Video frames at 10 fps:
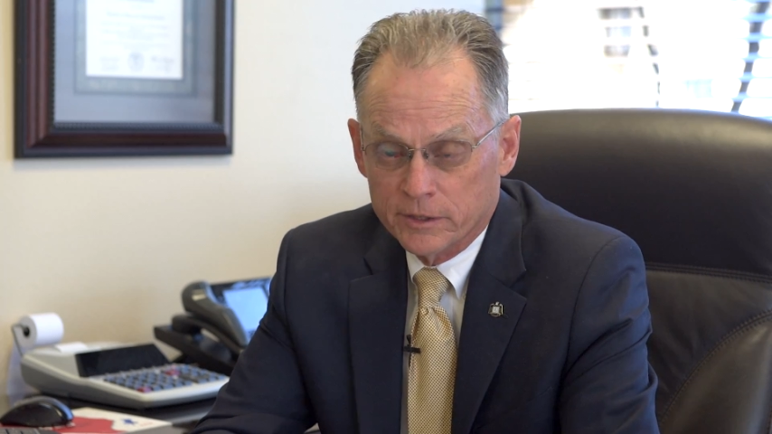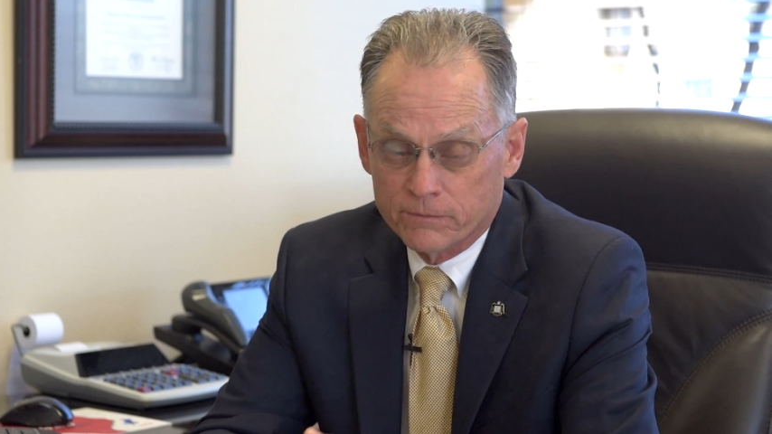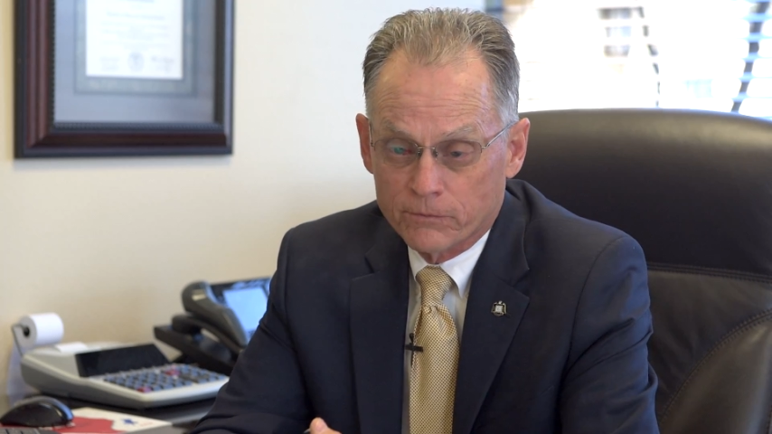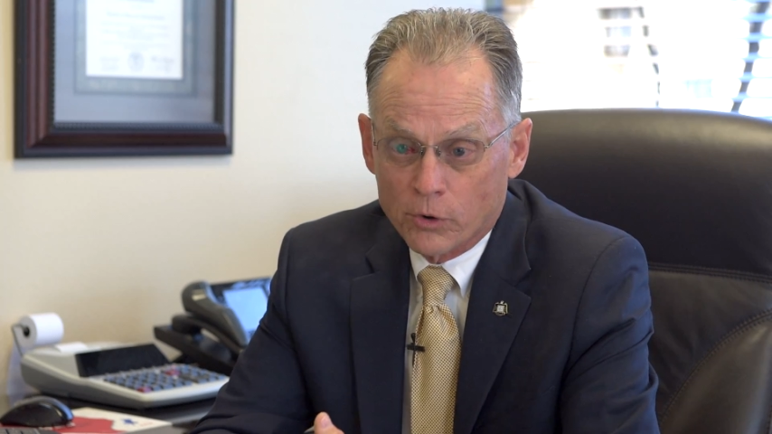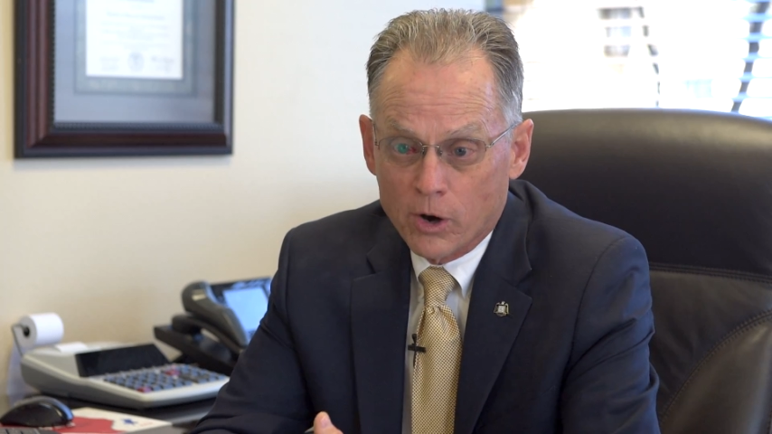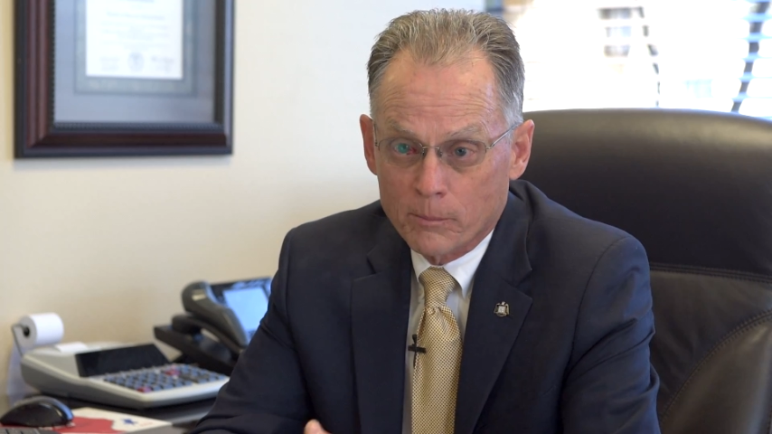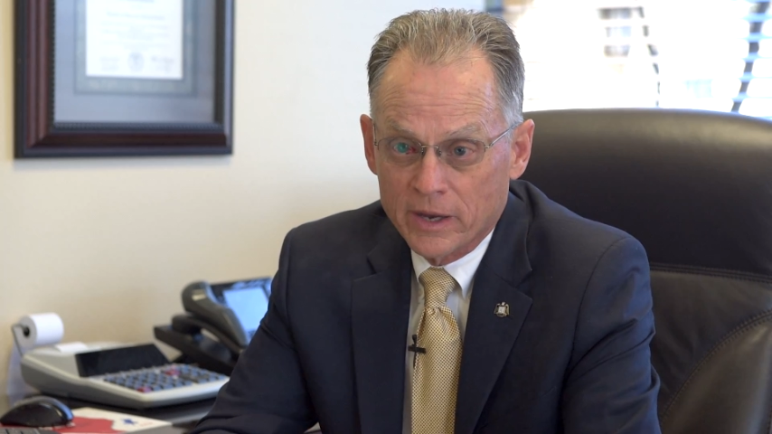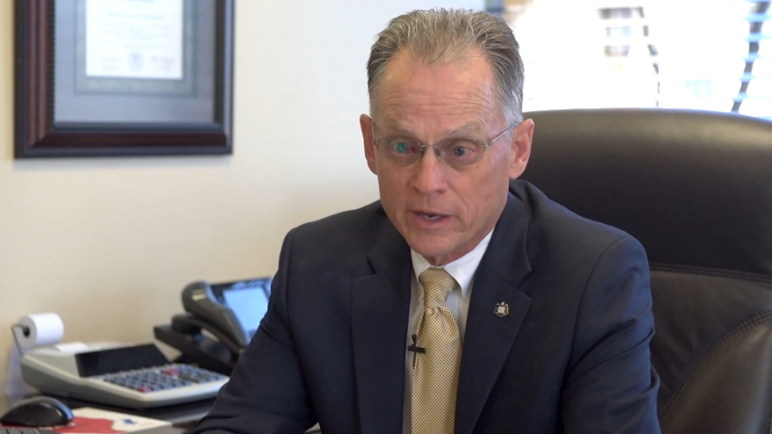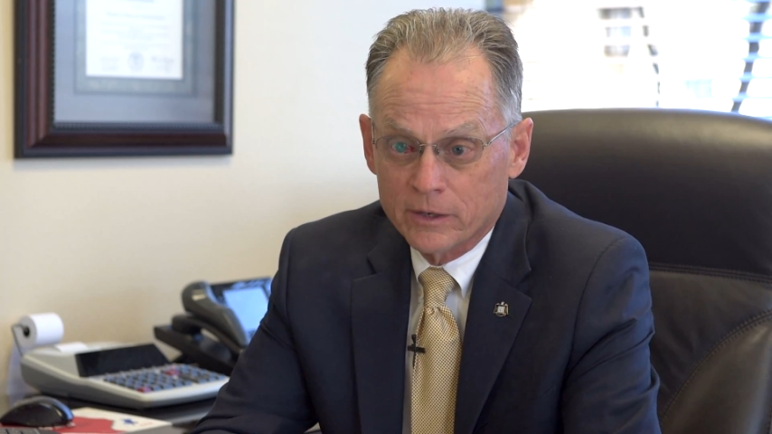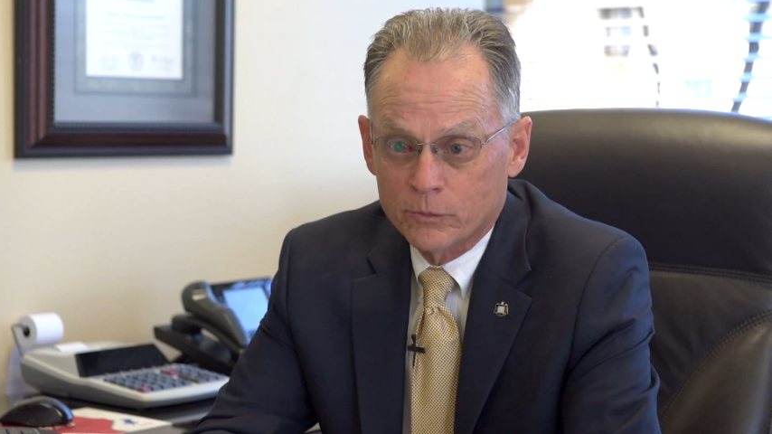And for our
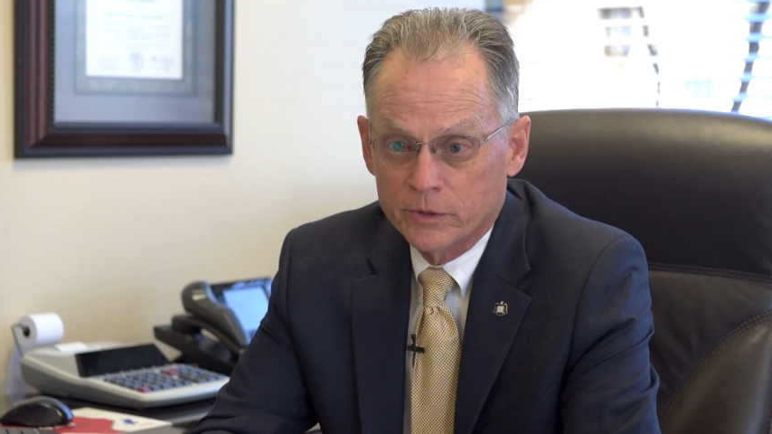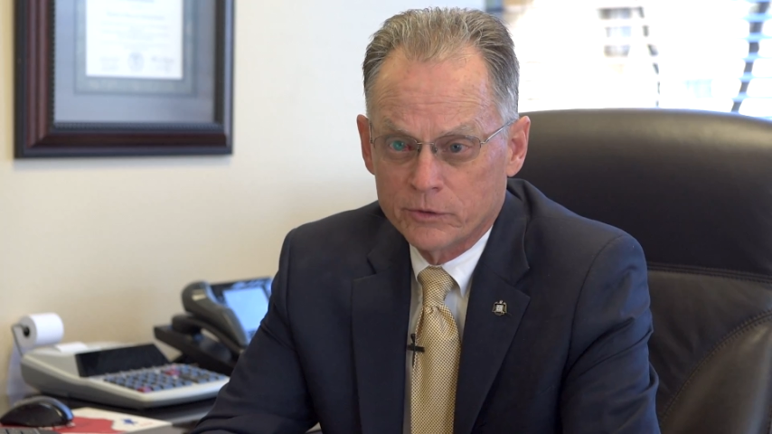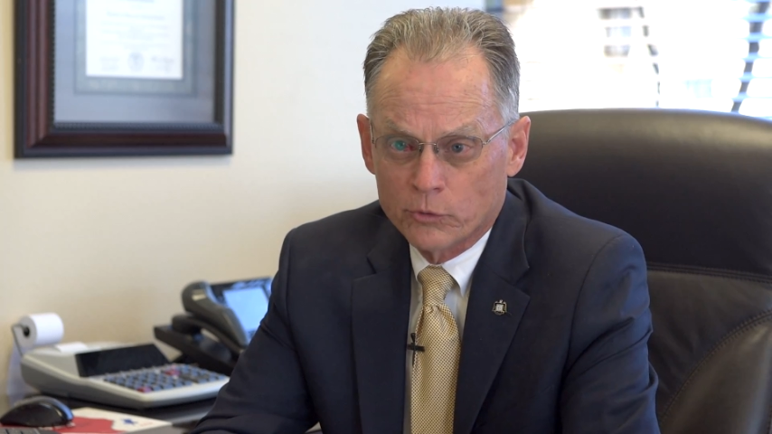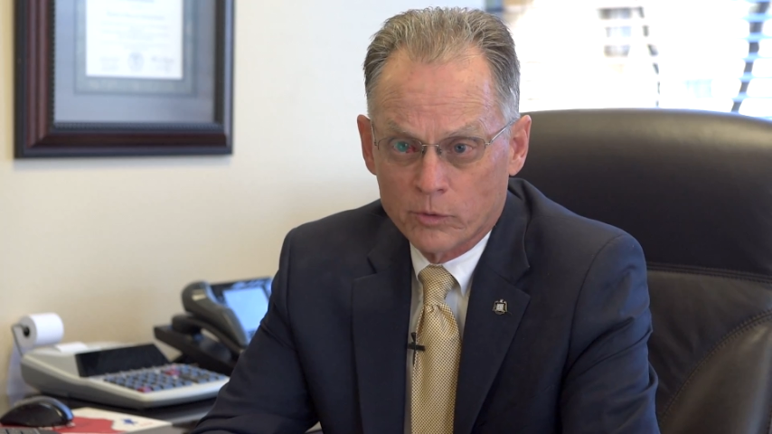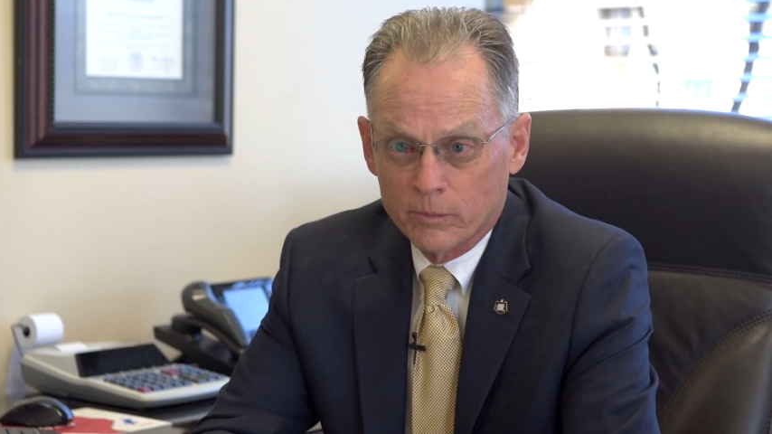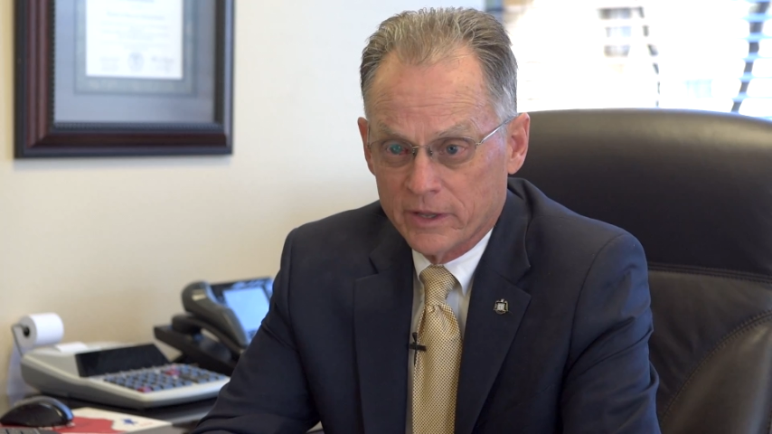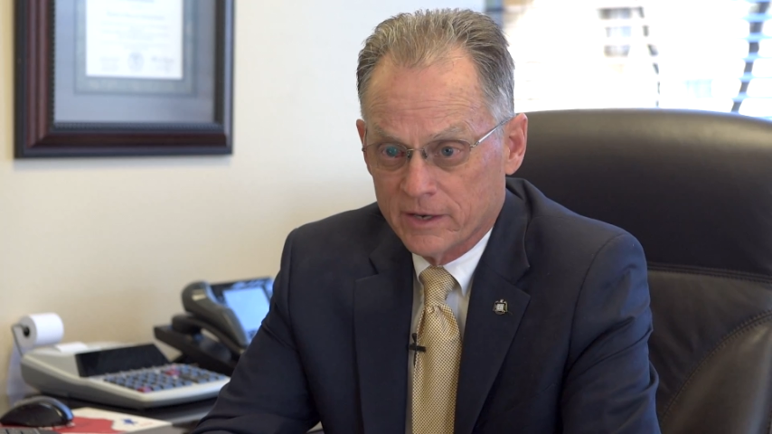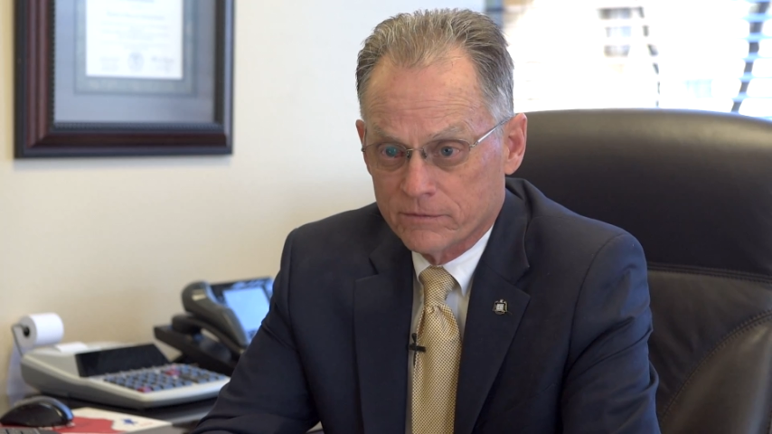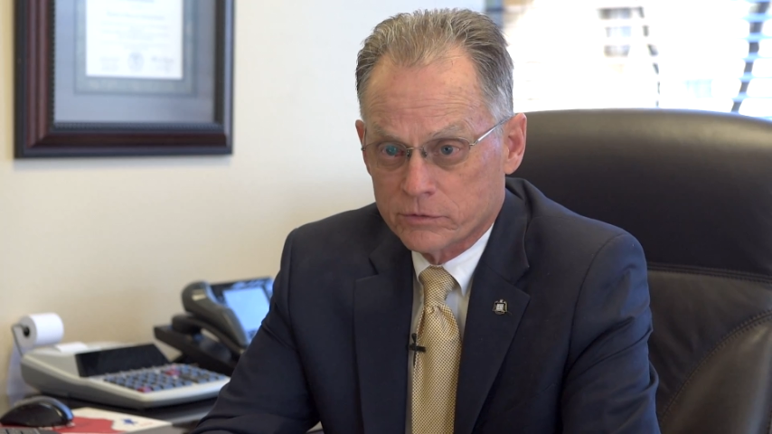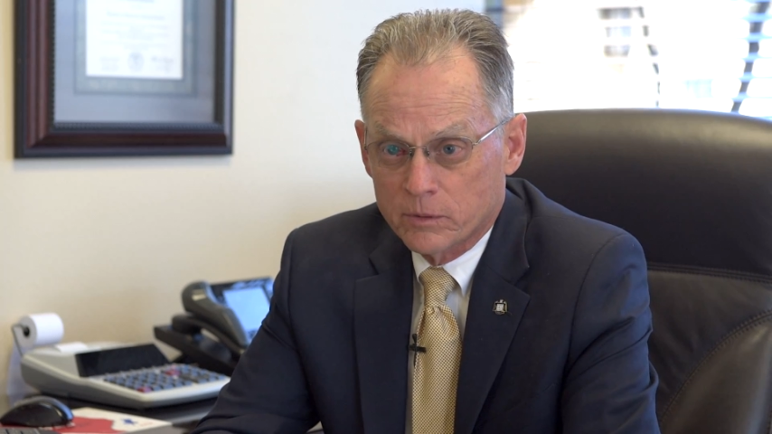bank, we normally
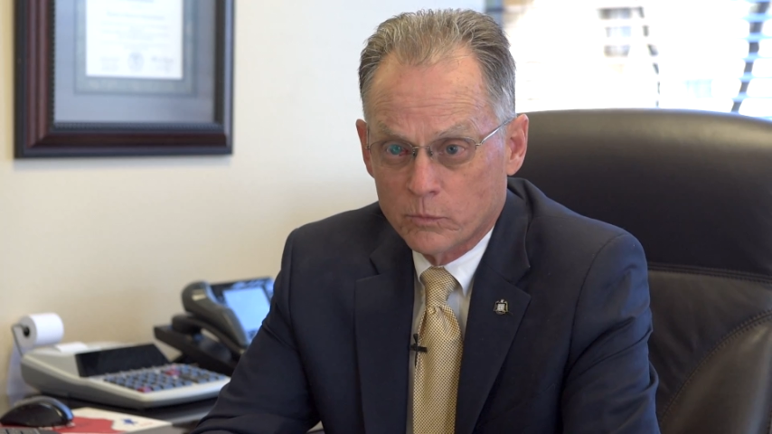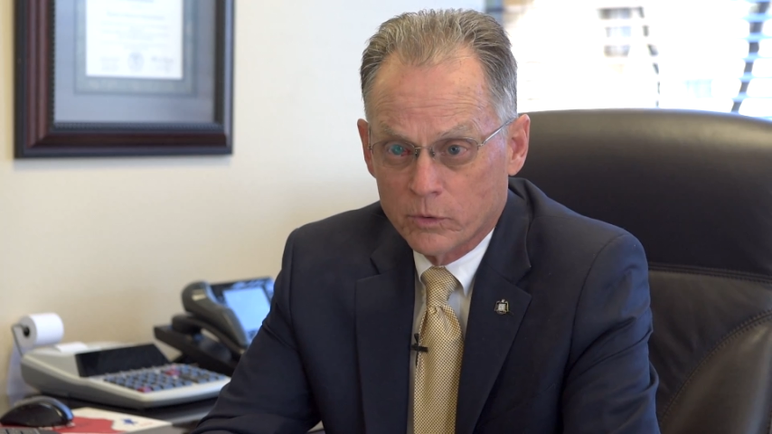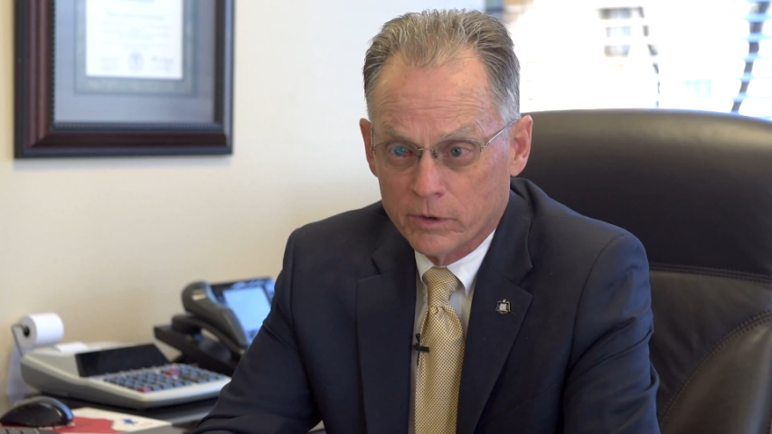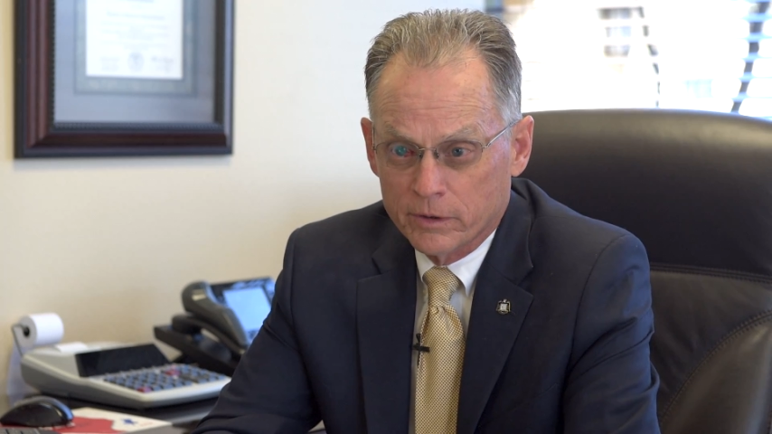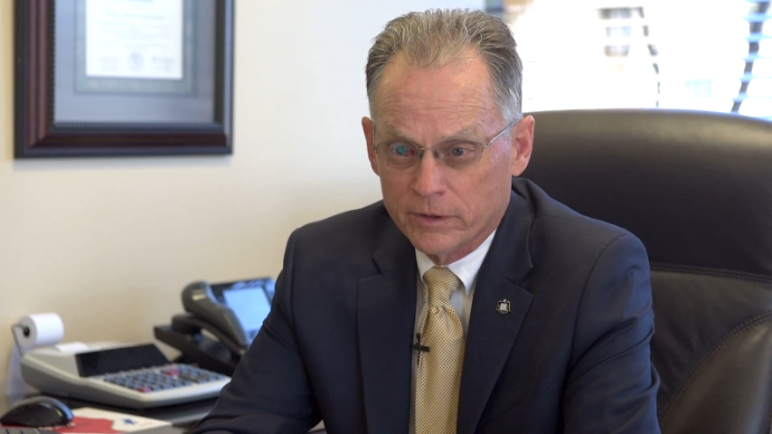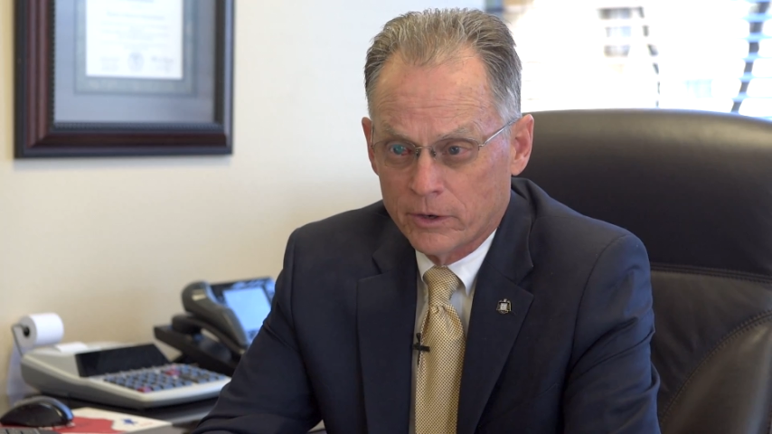have somewhere